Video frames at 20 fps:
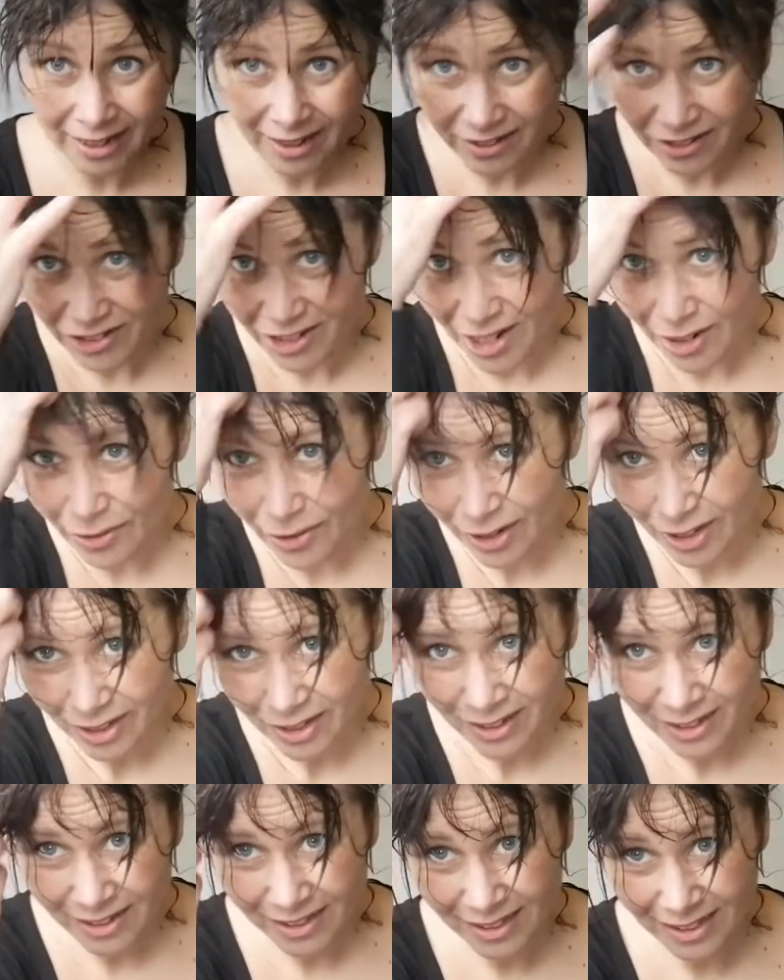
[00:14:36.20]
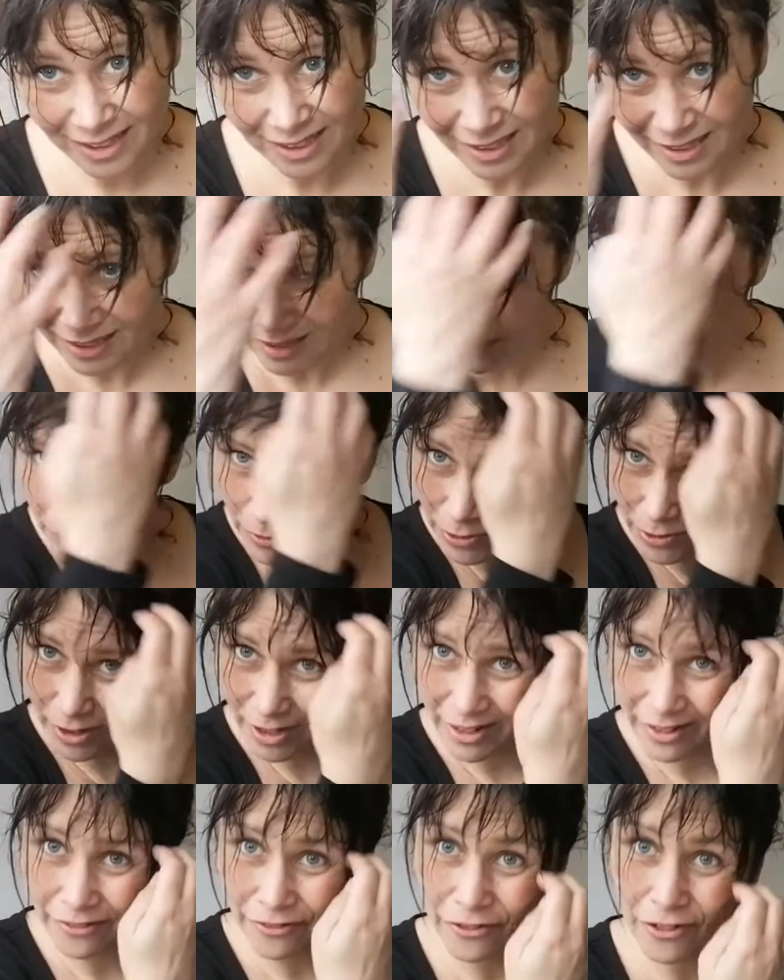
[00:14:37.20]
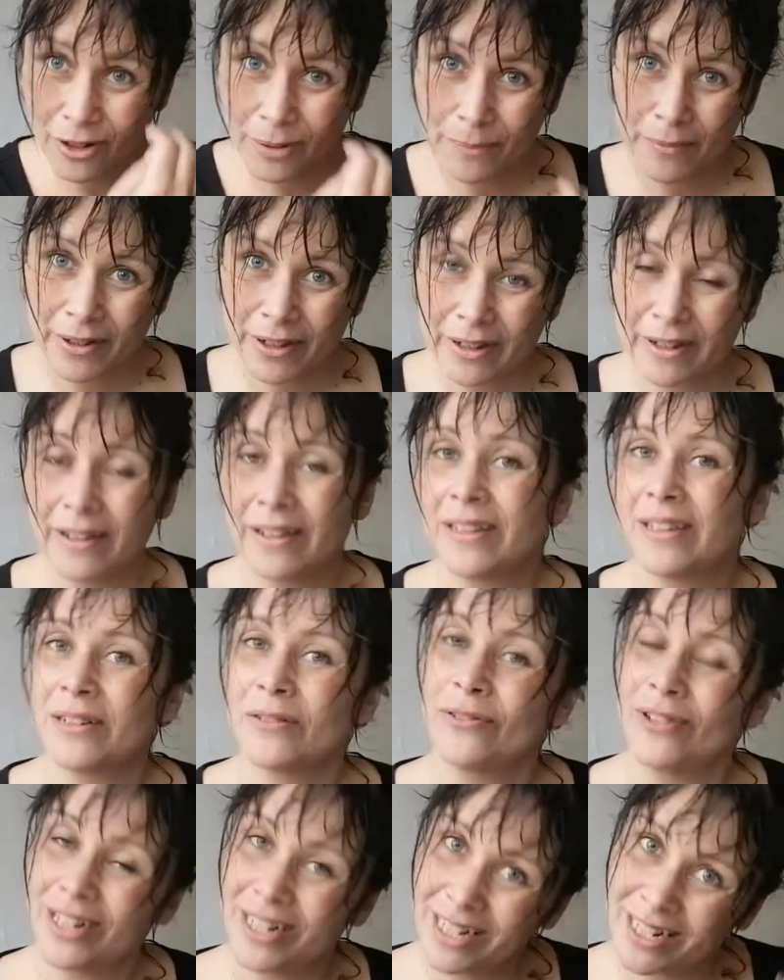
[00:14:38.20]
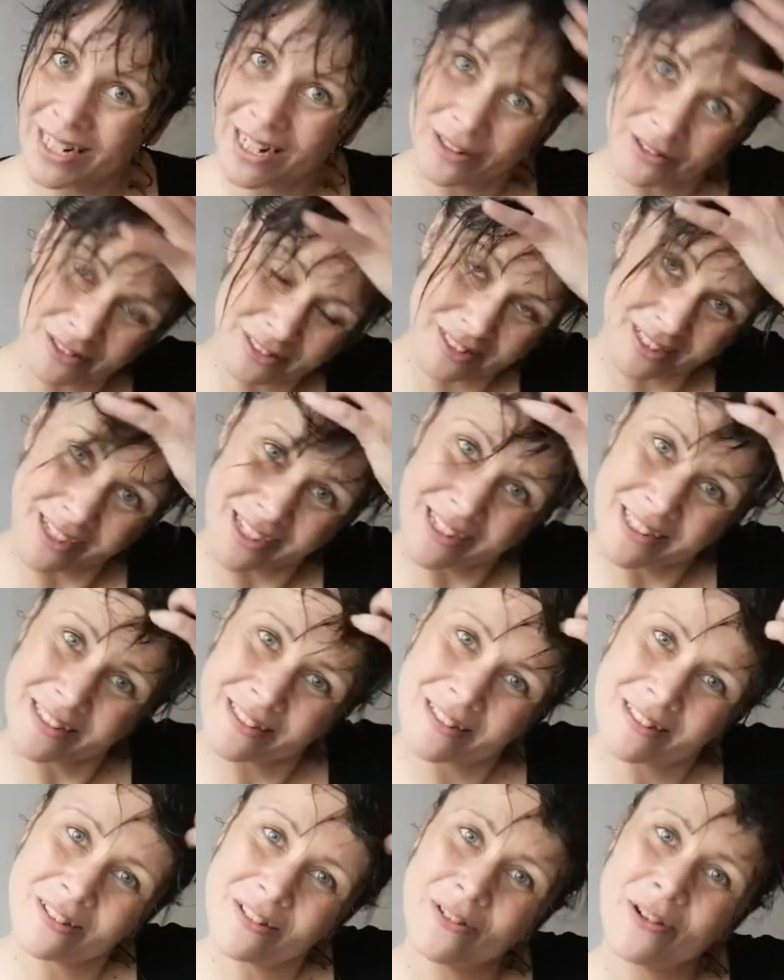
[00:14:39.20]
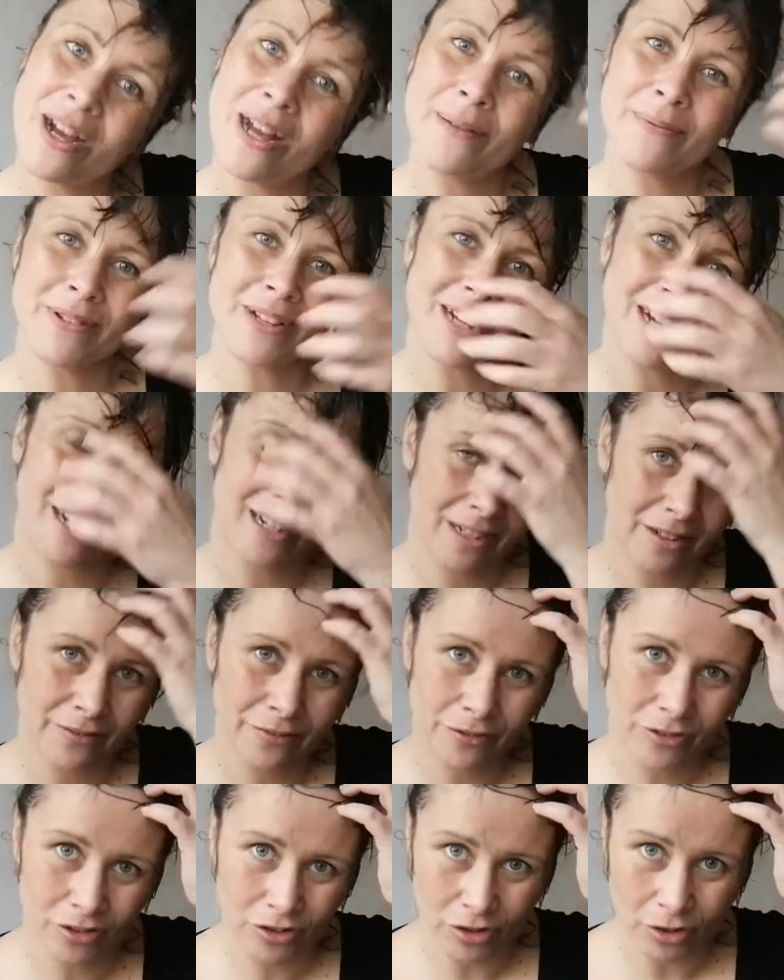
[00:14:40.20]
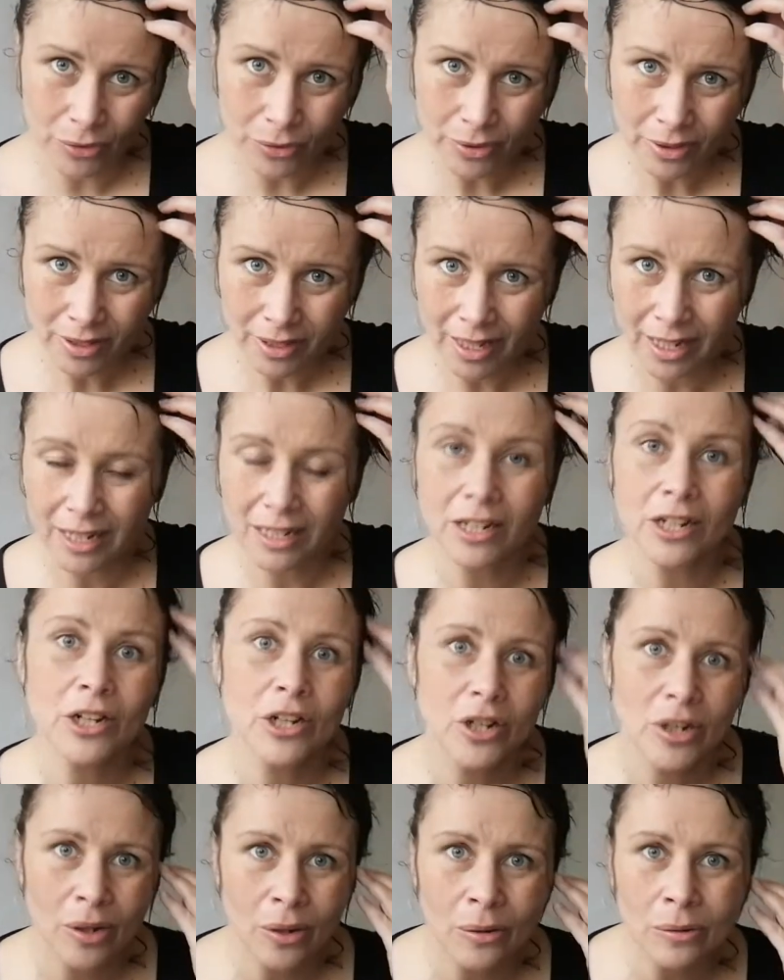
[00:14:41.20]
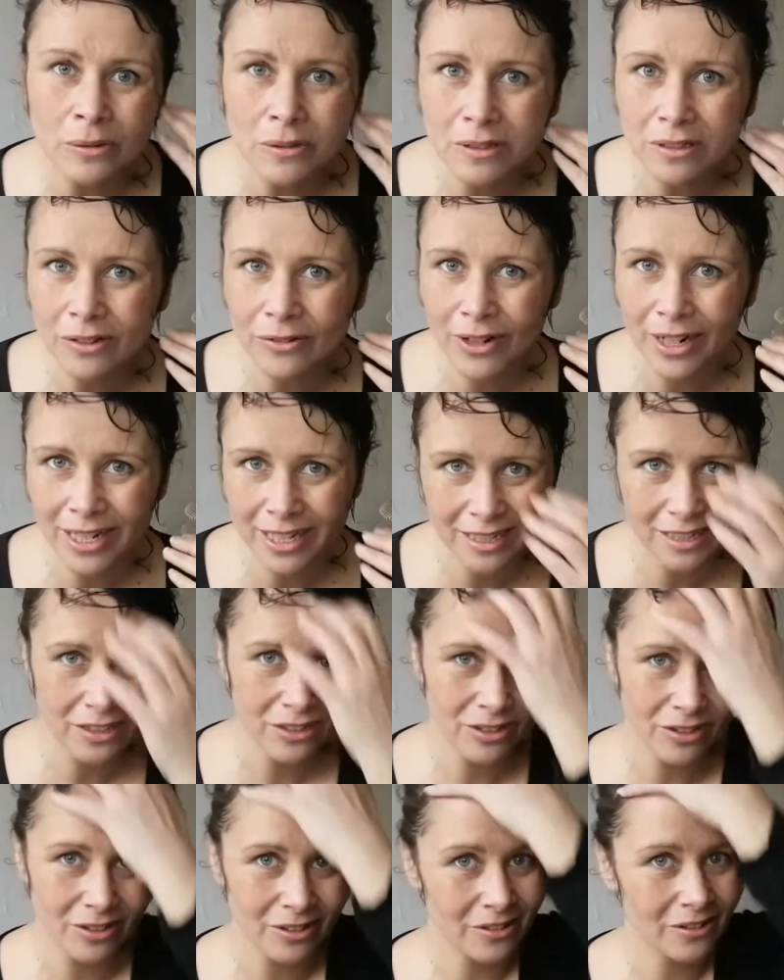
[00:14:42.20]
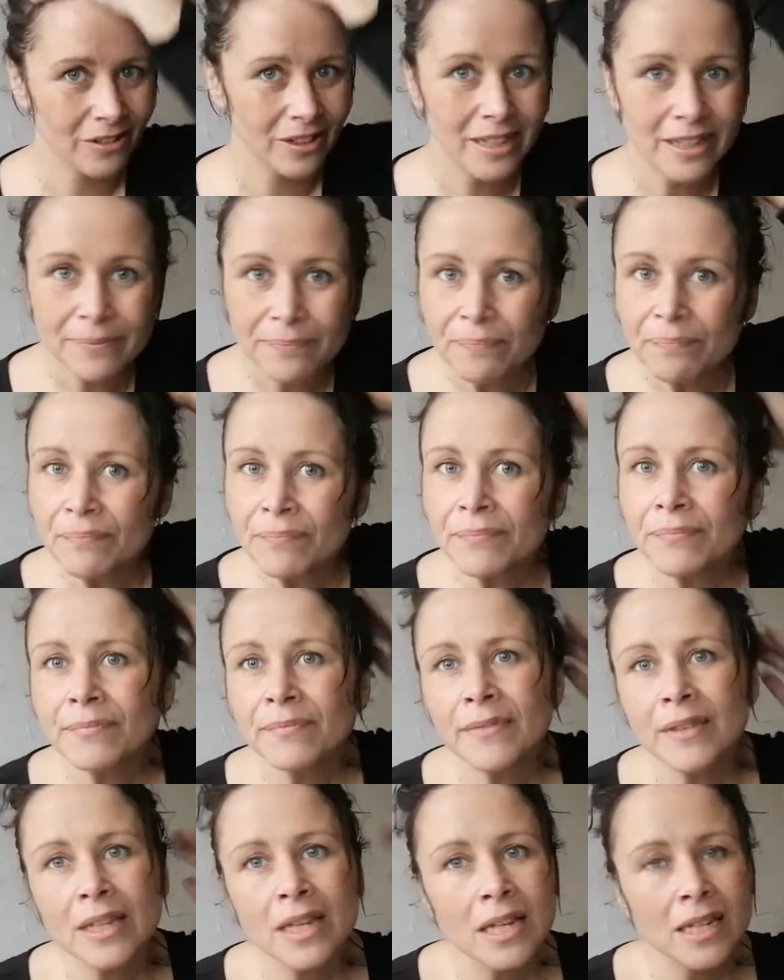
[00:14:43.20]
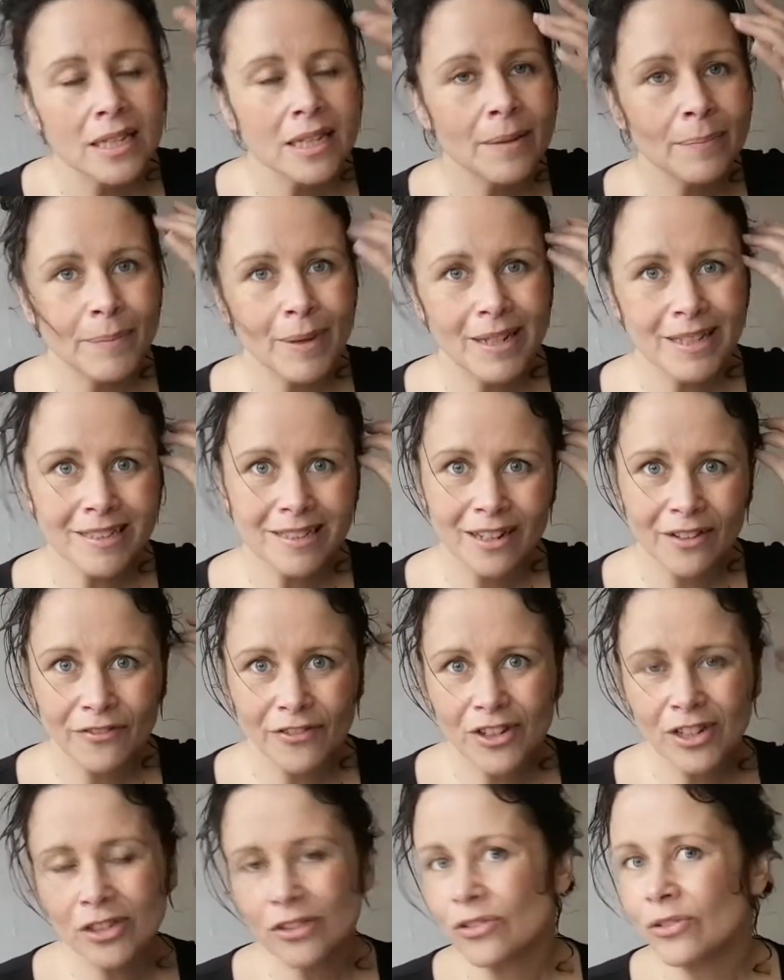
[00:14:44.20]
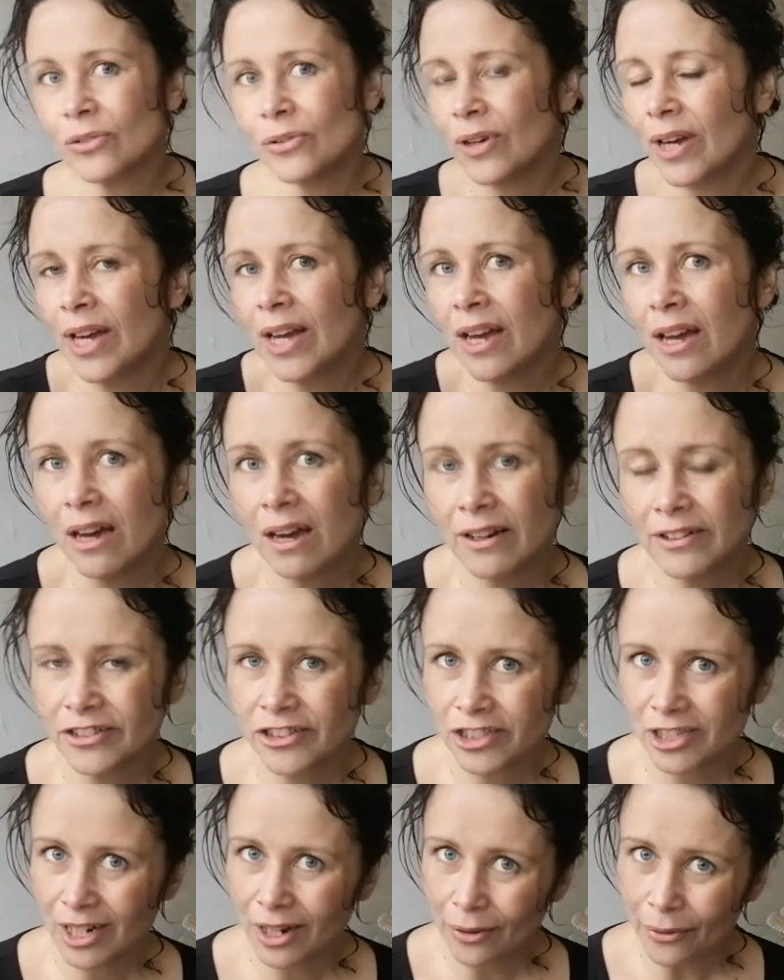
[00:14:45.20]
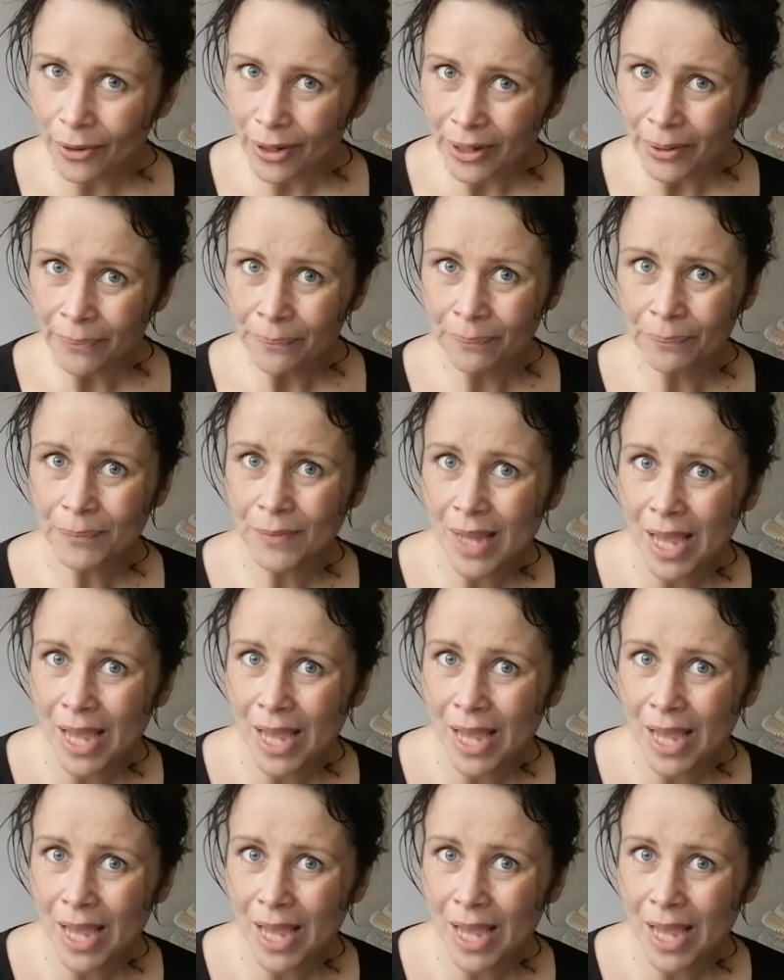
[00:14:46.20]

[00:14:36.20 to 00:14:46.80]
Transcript: had a shower. This is purely from it raining outside, so I'm kind of soaked and cold, so I need to get myself into a hot shower.